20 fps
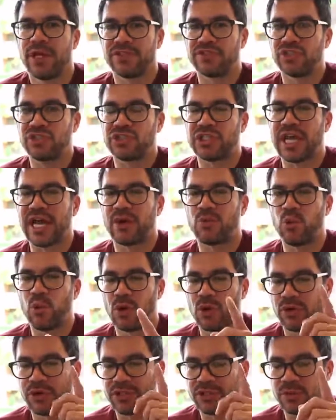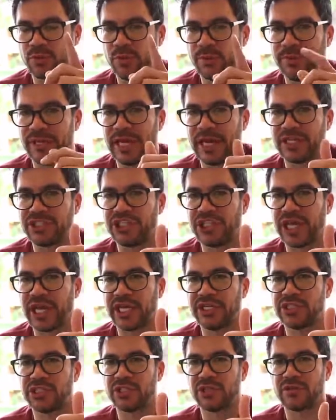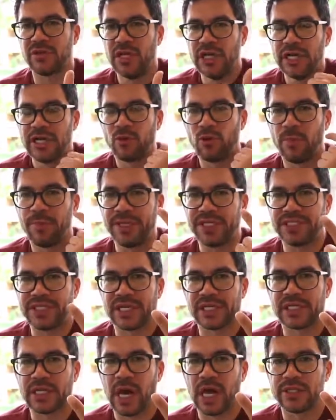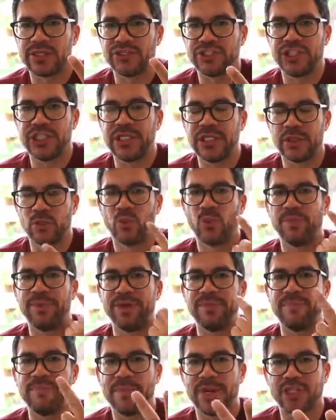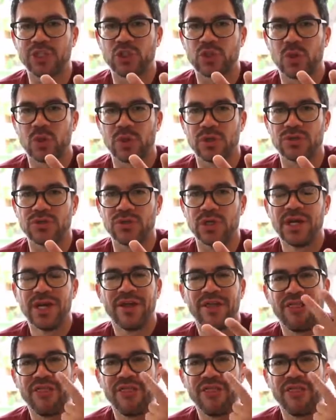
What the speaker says: It's a sad world. It will be education, it will be technology, it will be mentors.